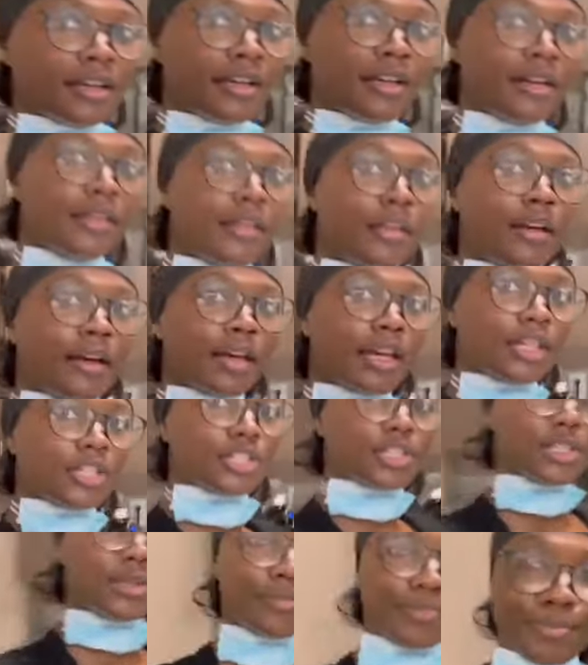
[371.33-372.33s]
the
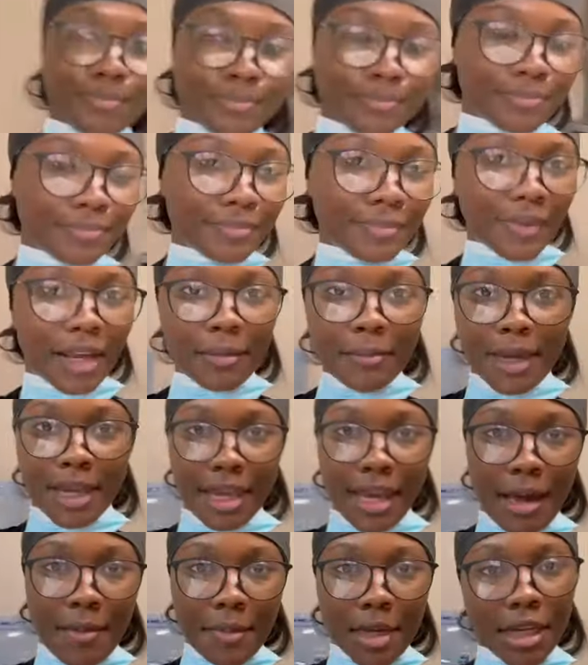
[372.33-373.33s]
kitchen. But
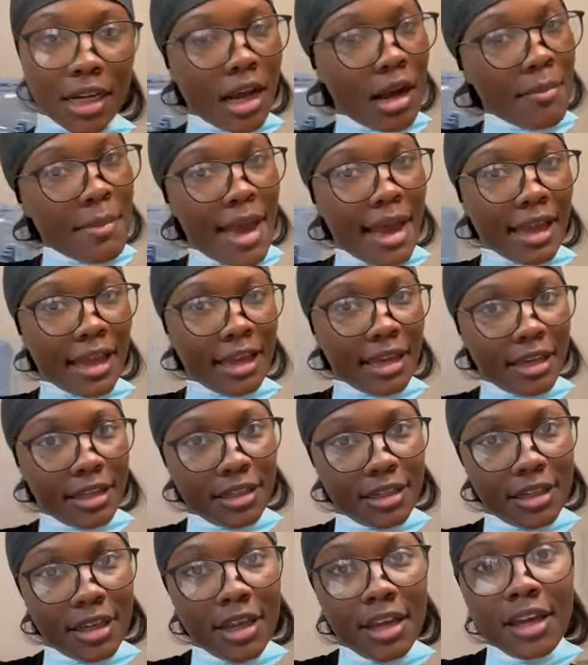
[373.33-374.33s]
yeah, I'm gonna come back
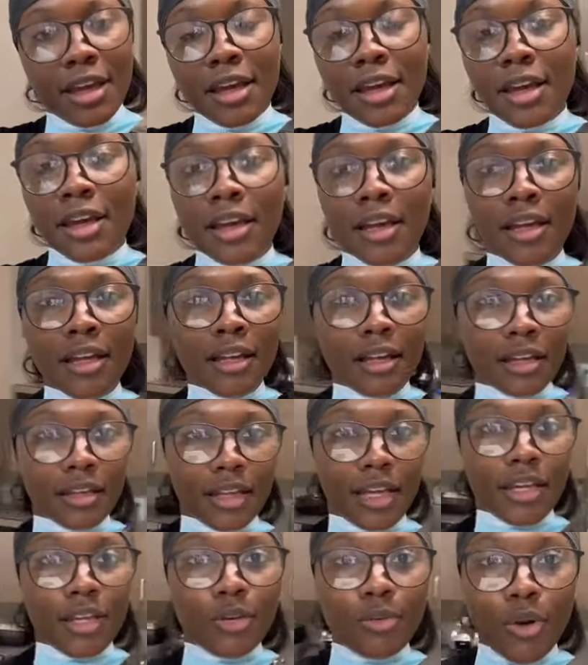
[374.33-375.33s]
and
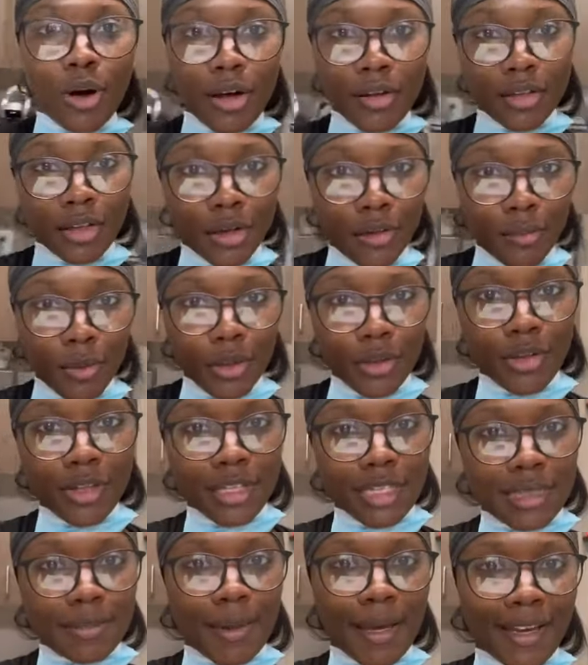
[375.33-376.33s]
let you all know what you can
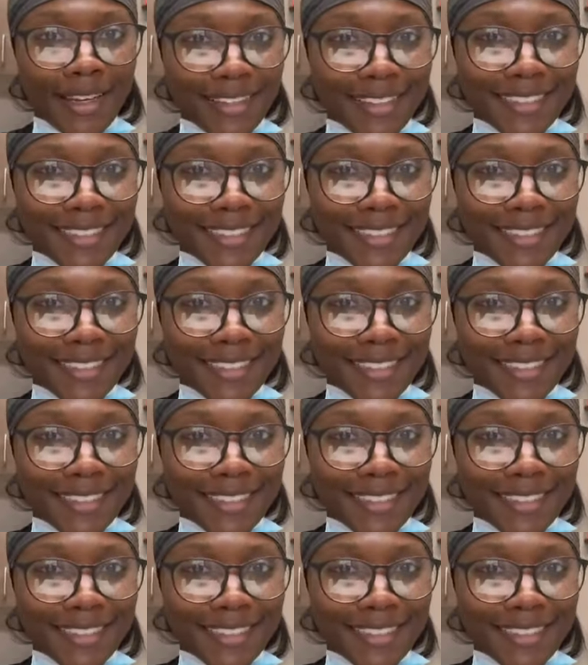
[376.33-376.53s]
expect.